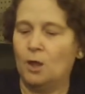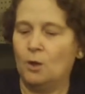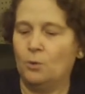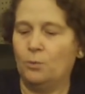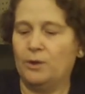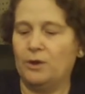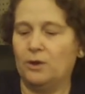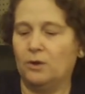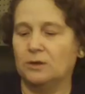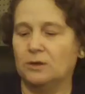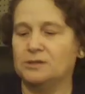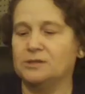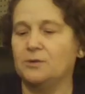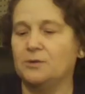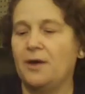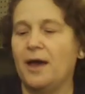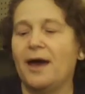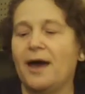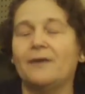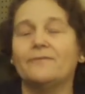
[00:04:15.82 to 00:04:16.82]
We also
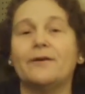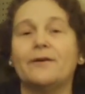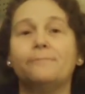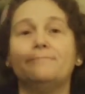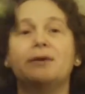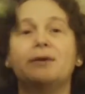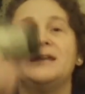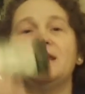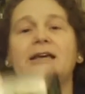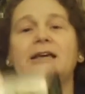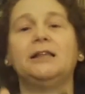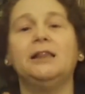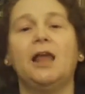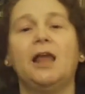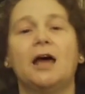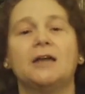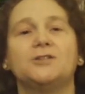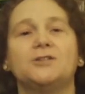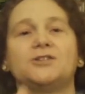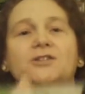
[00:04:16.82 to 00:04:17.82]
have a mini
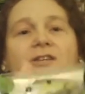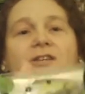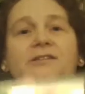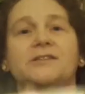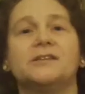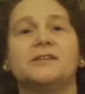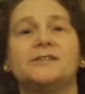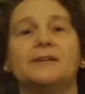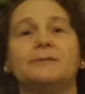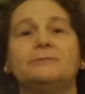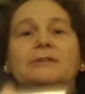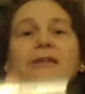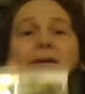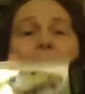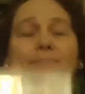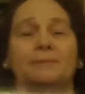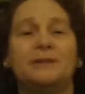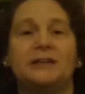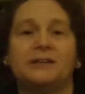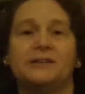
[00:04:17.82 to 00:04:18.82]
clutch. This is a
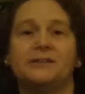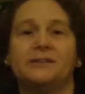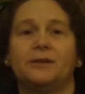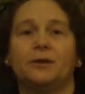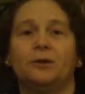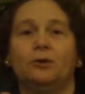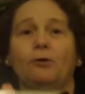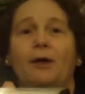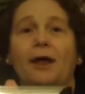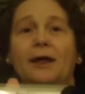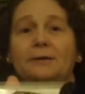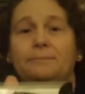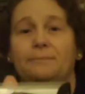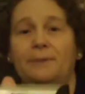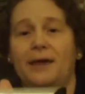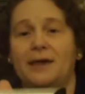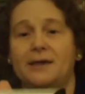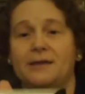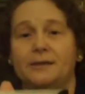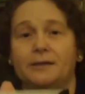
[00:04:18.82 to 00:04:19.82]
lipless
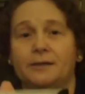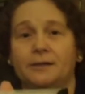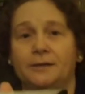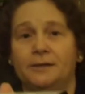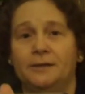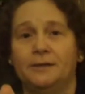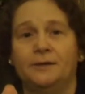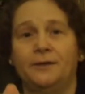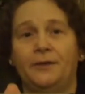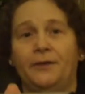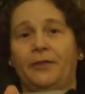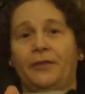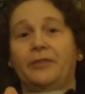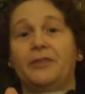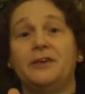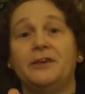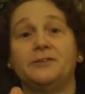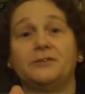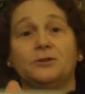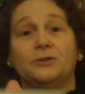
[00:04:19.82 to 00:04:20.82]
crankbait.
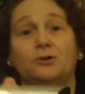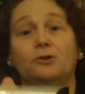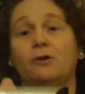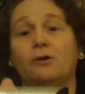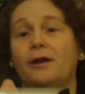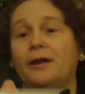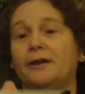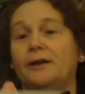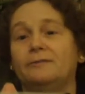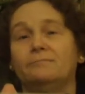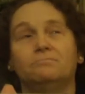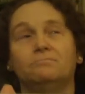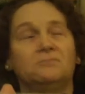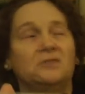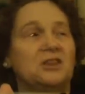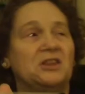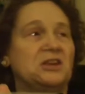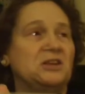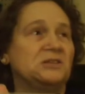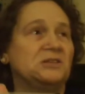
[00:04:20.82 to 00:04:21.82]
These are great.
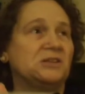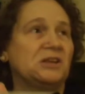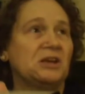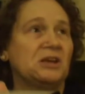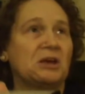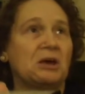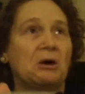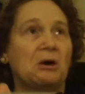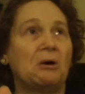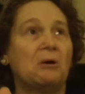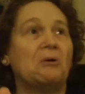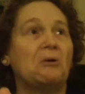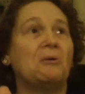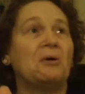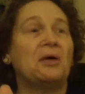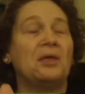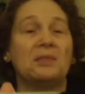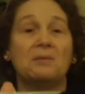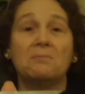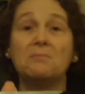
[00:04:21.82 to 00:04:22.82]
These can go
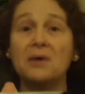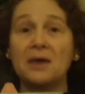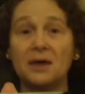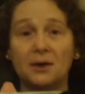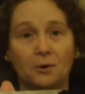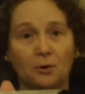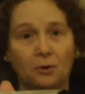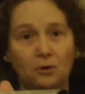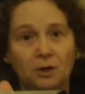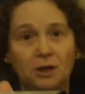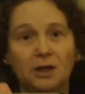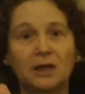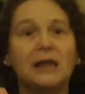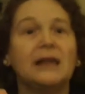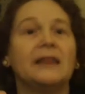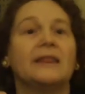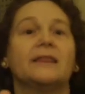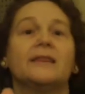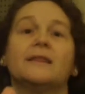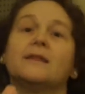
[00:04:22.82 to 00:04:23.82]
in the middle
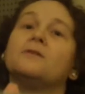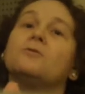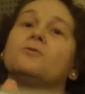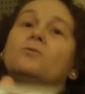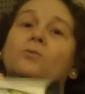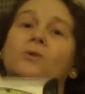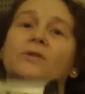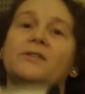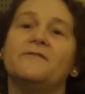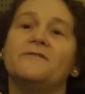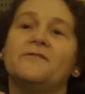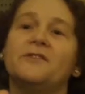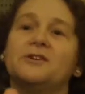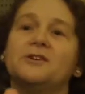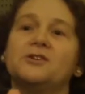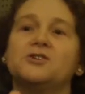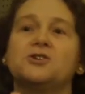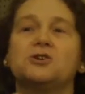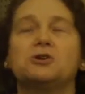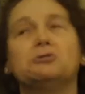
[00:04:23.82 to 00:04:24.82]
when the
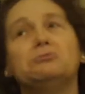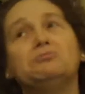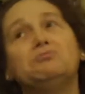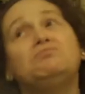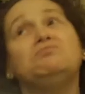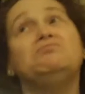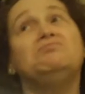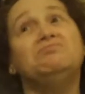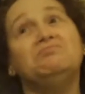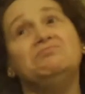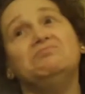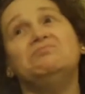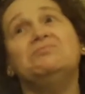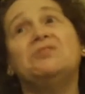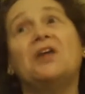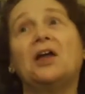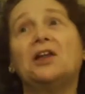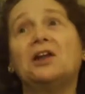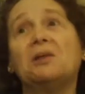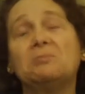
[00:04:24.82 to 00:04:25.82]
fish are
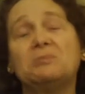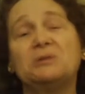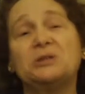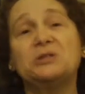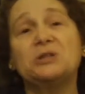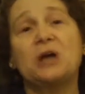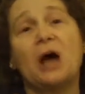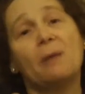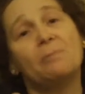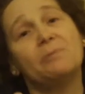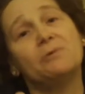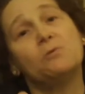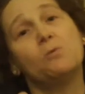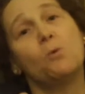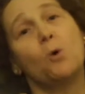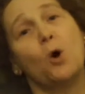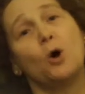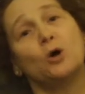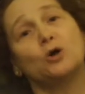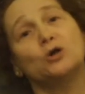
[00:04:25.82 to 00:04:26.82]
not up at the top of the
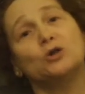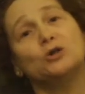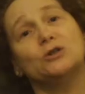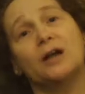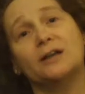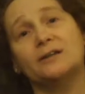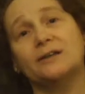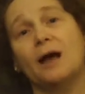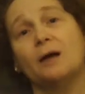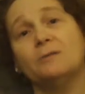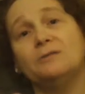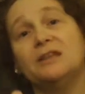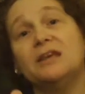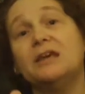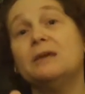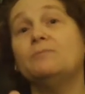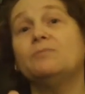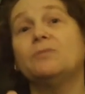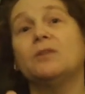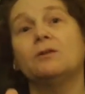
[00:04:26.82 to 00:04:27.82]
water, not down
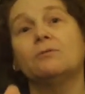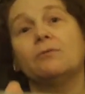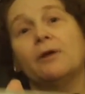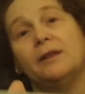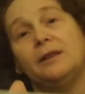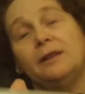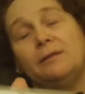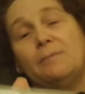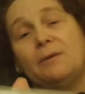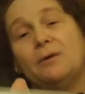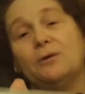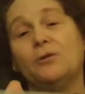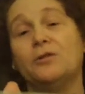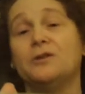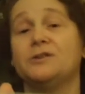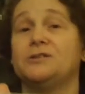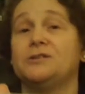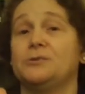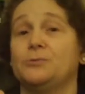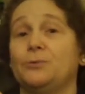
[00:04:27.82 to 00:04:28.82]
deep. You're right in the middle.
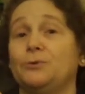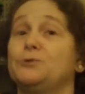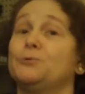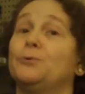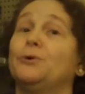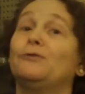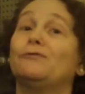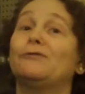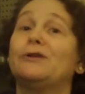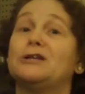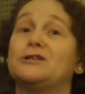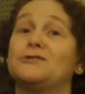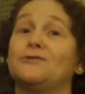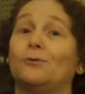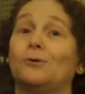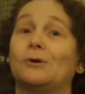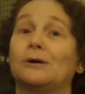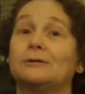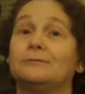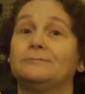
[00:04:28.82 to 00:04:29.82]
This is what you want to reach
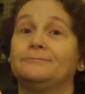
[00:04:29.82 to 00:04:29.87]
for.